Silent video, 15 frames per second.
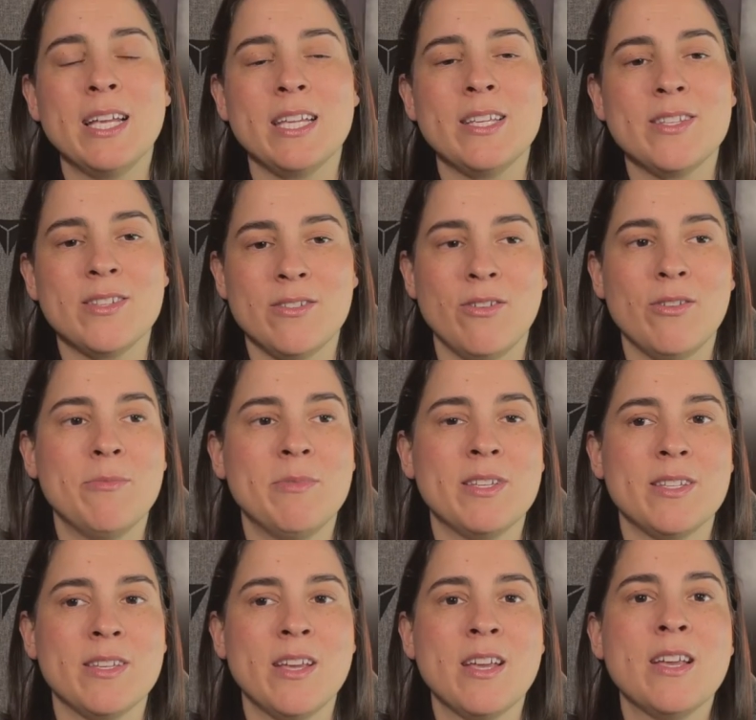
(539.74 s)
is
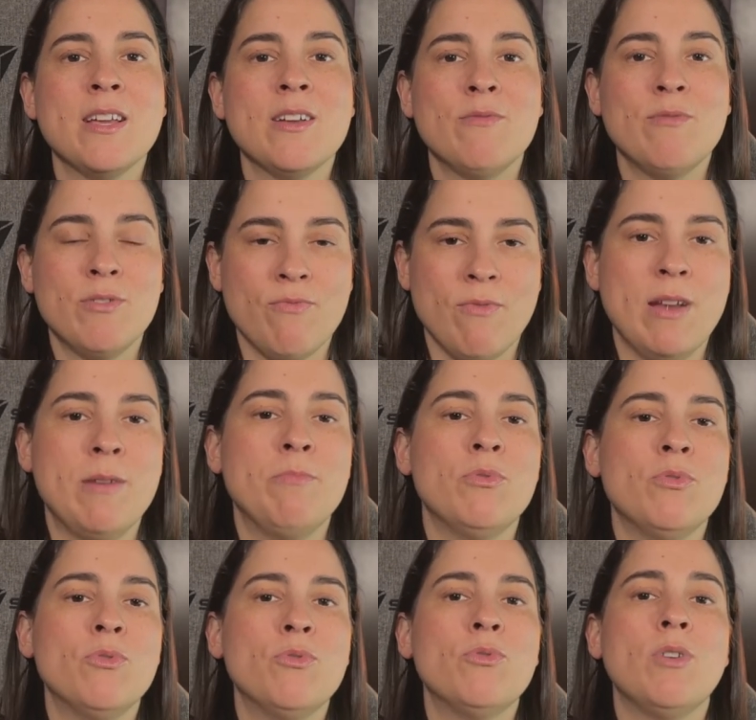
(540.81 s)
synonymous with Red
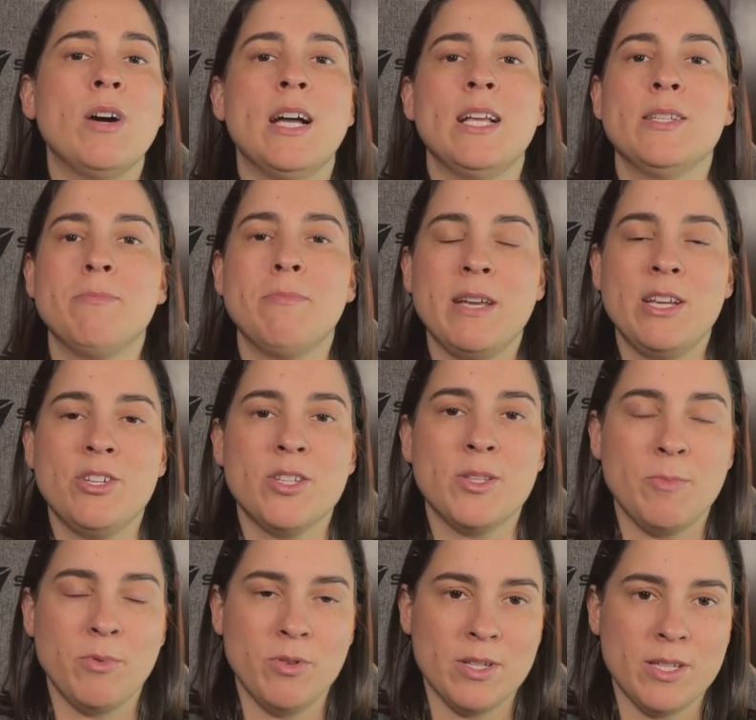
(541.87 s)
Bull as a major
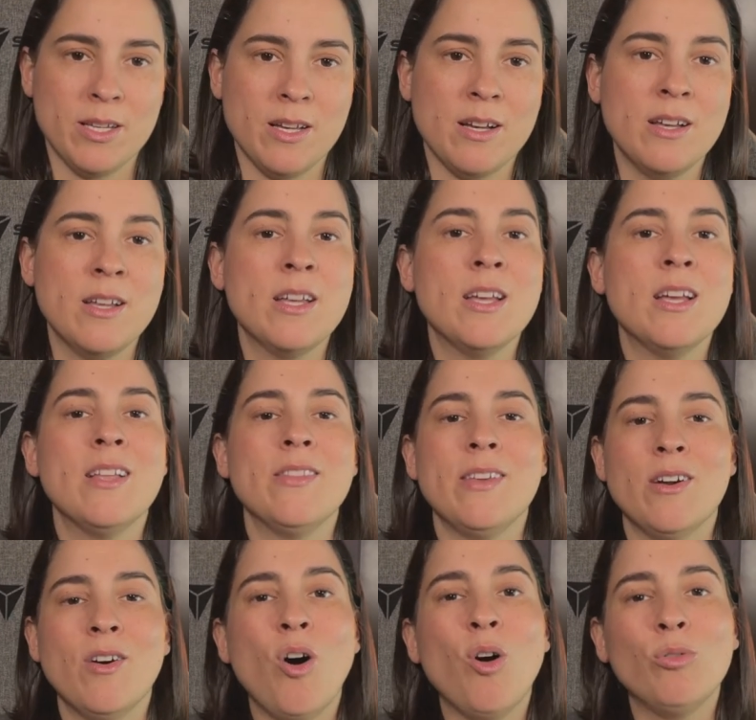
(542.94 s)
sponsor. Their
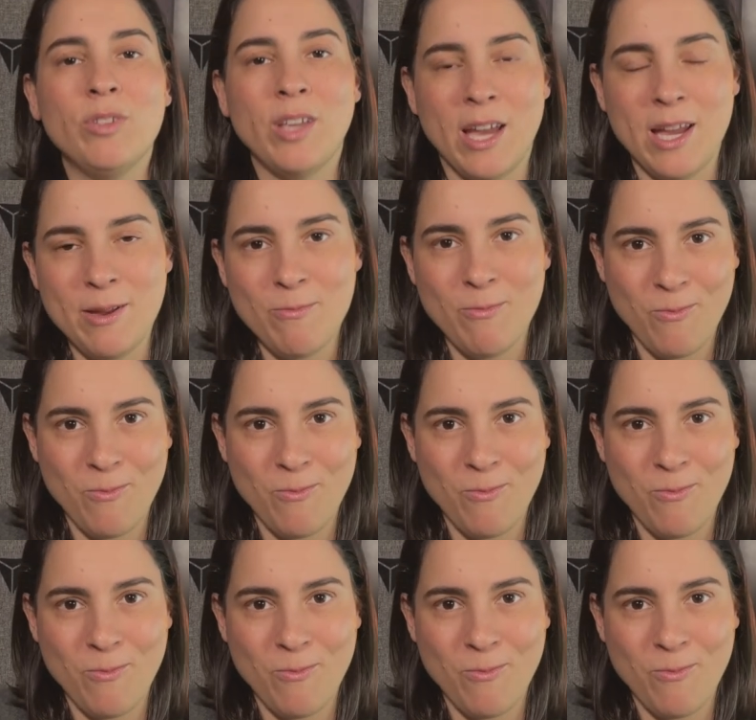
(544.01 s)
whole team